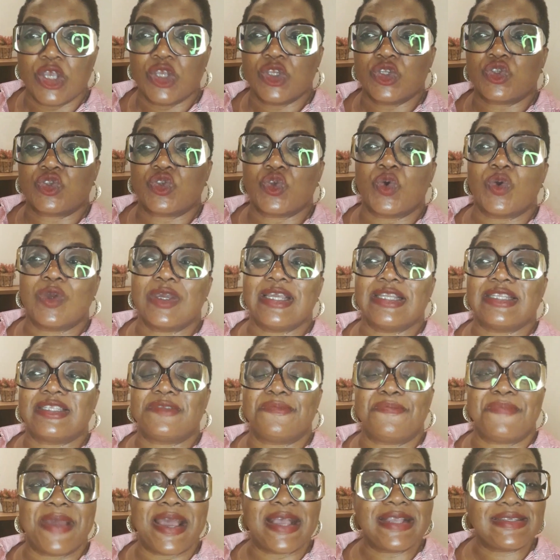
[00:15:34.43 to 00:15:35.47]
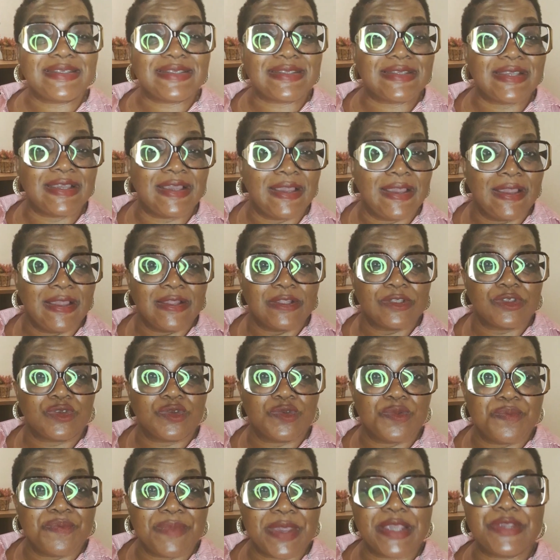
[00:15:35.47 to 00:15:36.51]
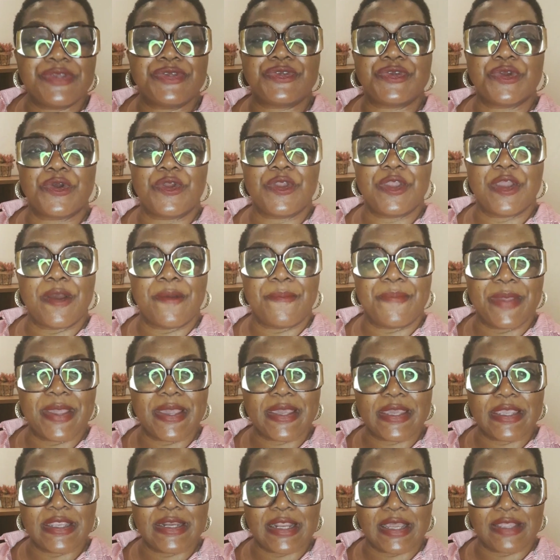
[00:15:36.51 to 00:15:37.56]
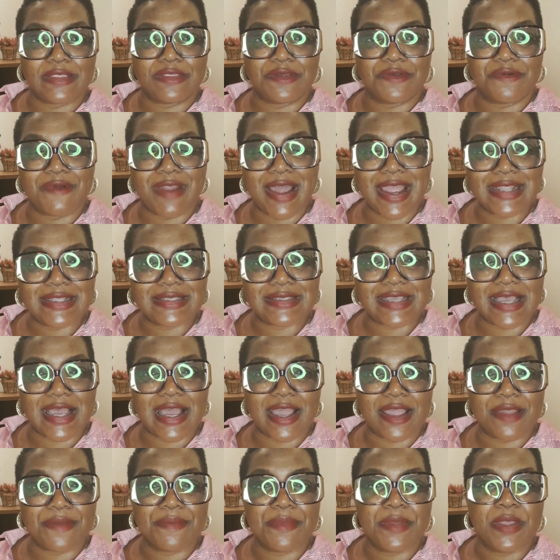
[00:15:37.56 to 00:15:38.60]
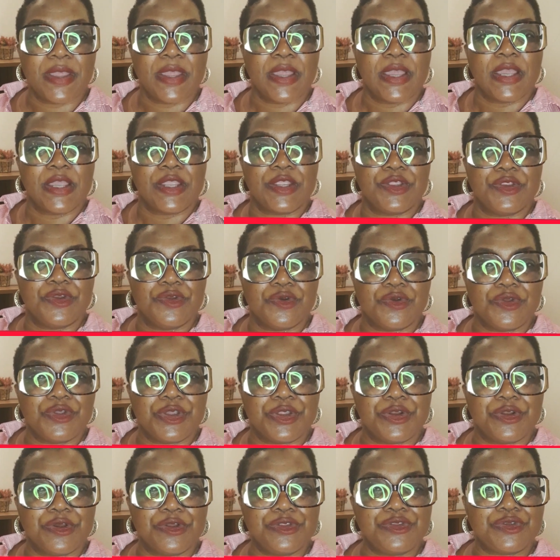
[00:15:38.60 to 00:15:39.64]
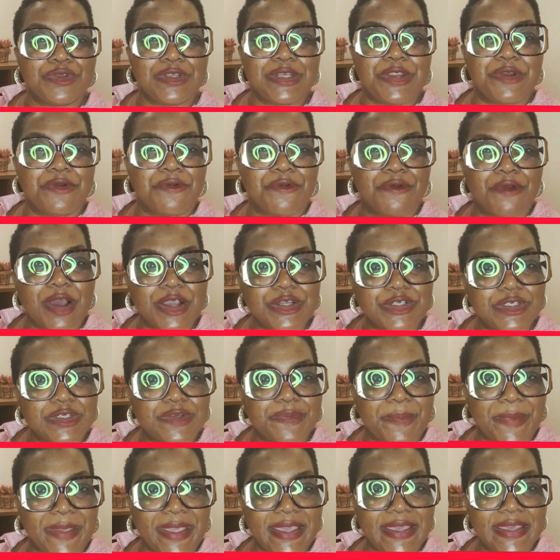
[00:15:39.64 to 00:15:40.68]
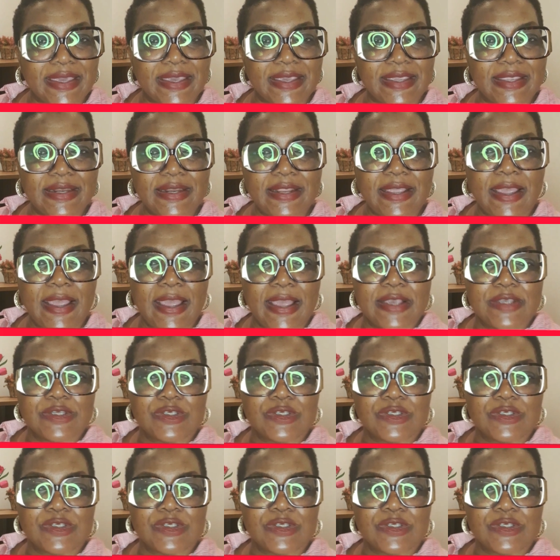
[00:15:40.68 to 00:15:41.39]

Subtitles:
So it's best to make sure you're baking at the right time. You're not doing a rushed baking.